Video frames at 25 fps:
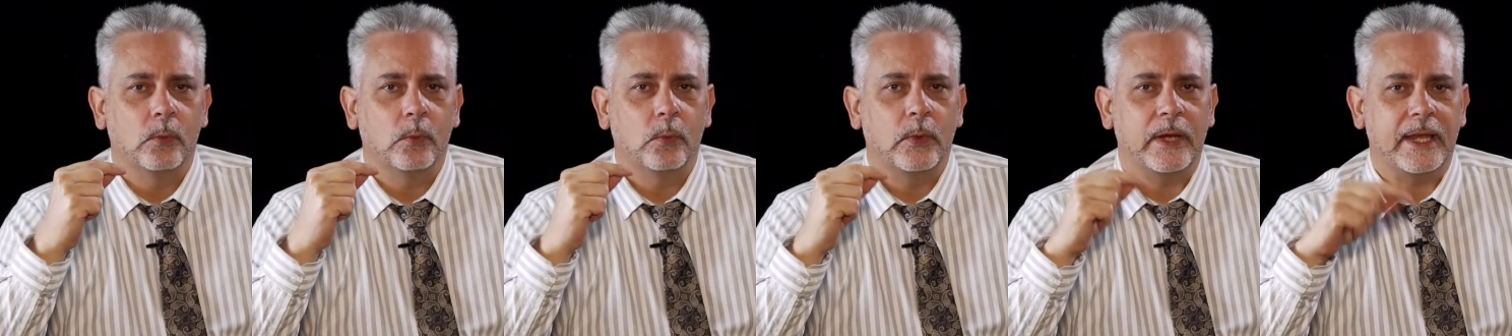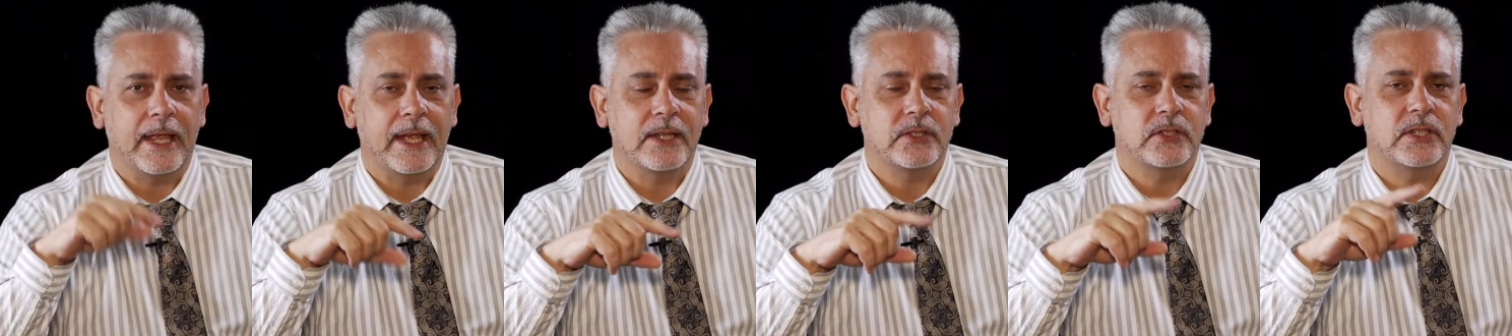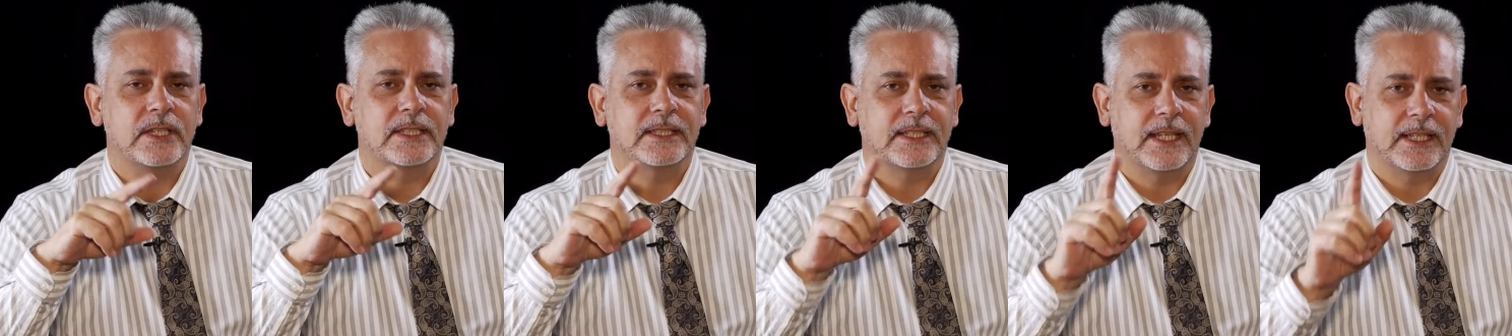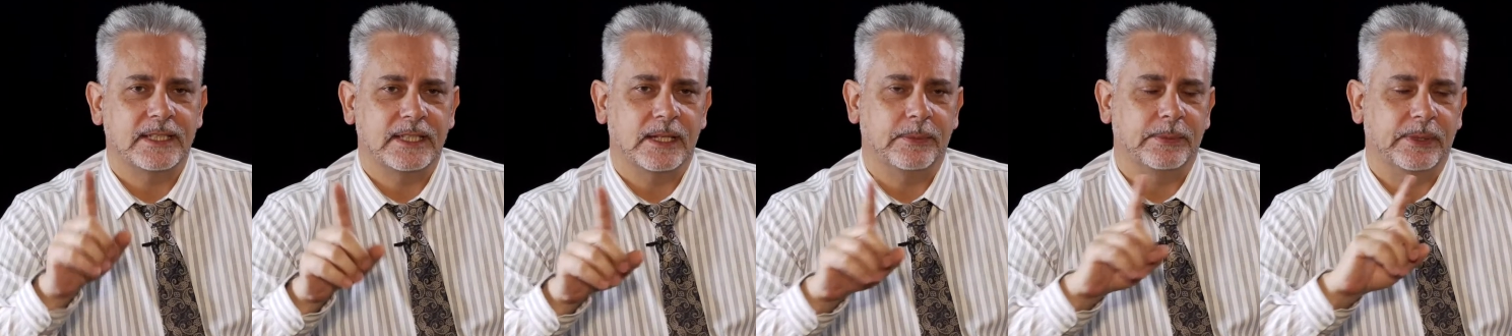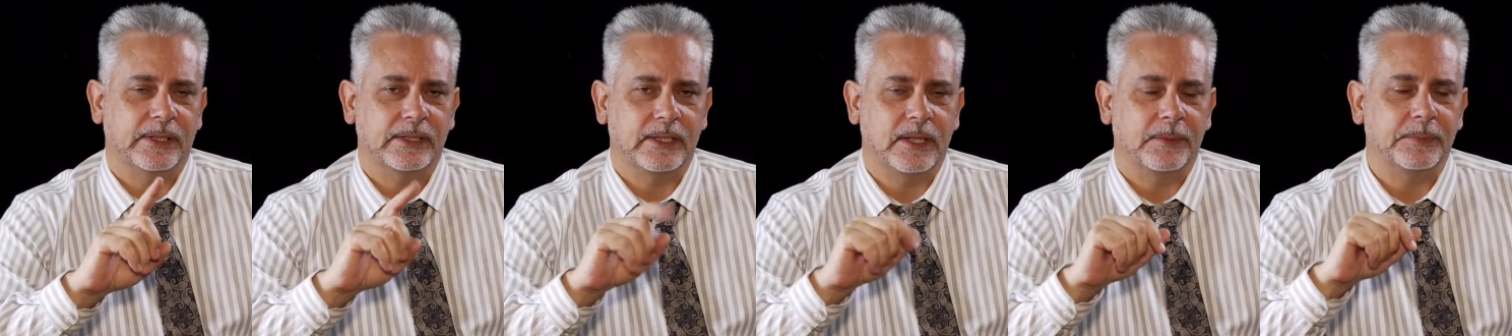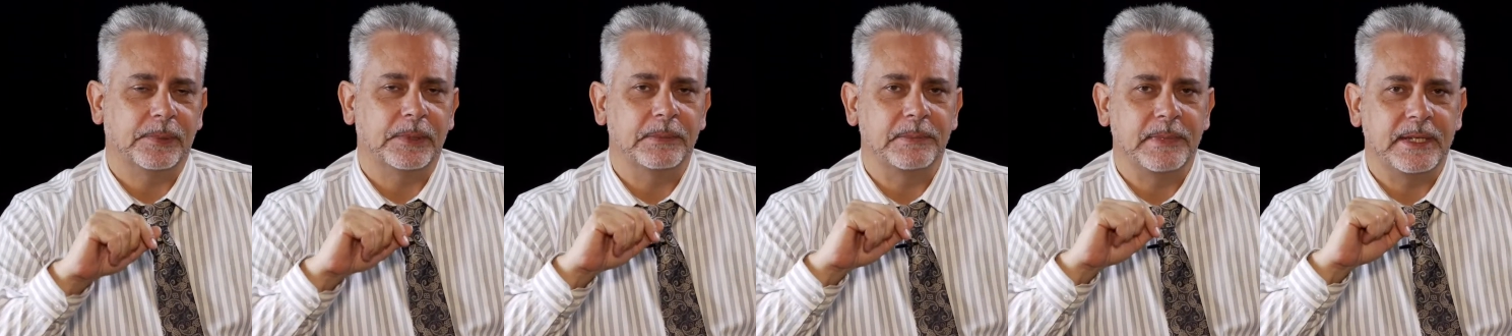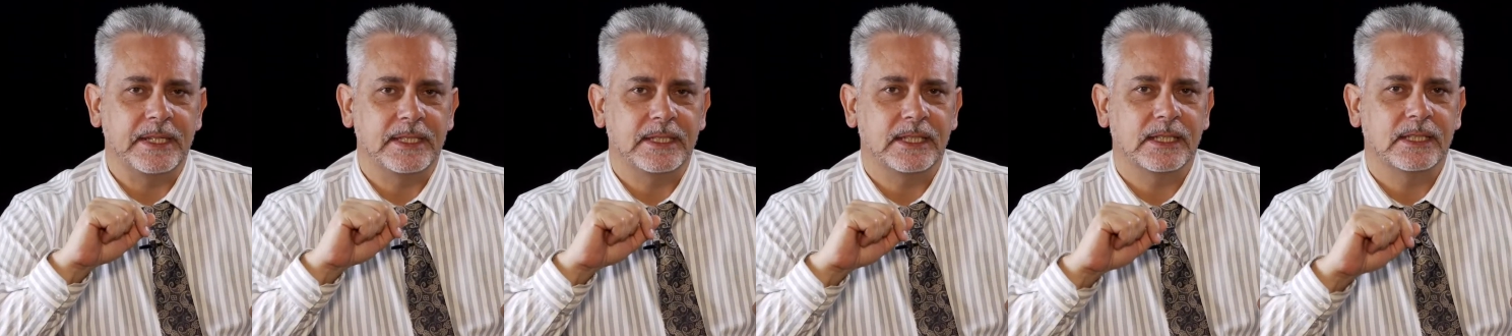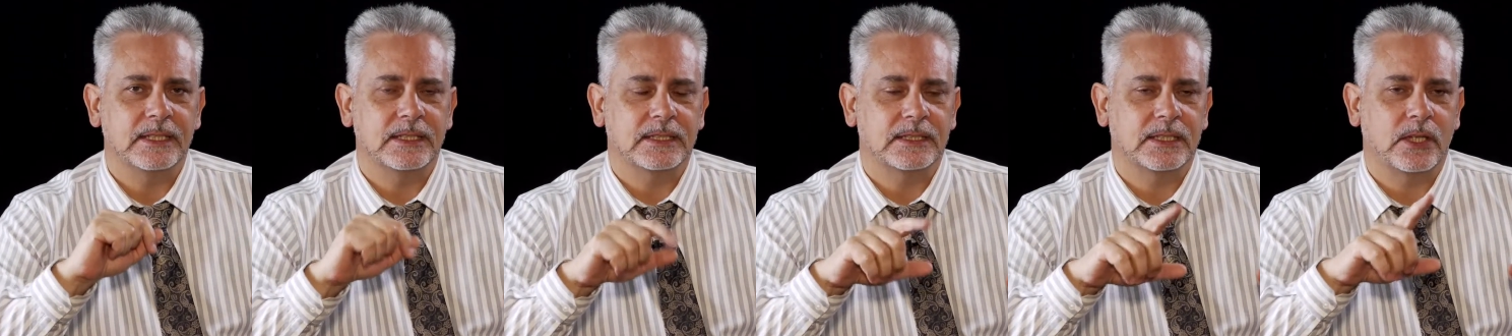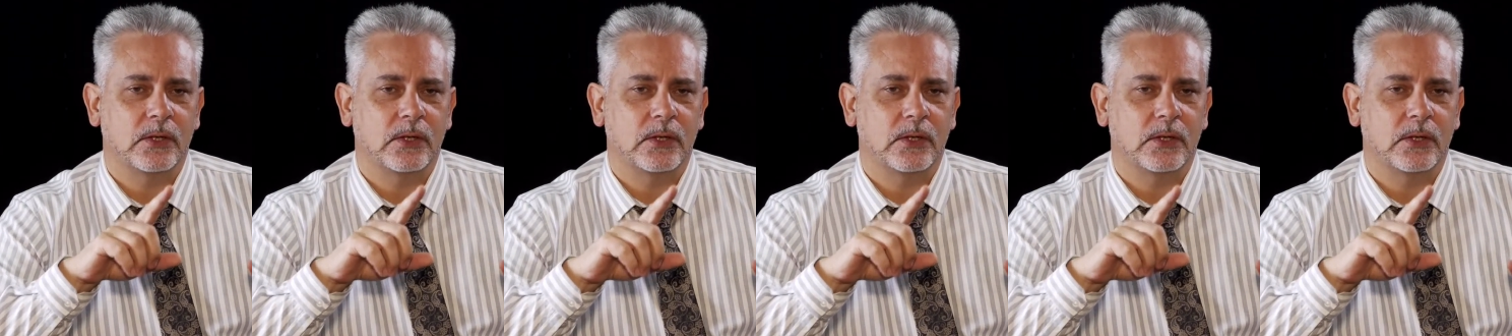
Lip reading: We actually set up a couple of meetings.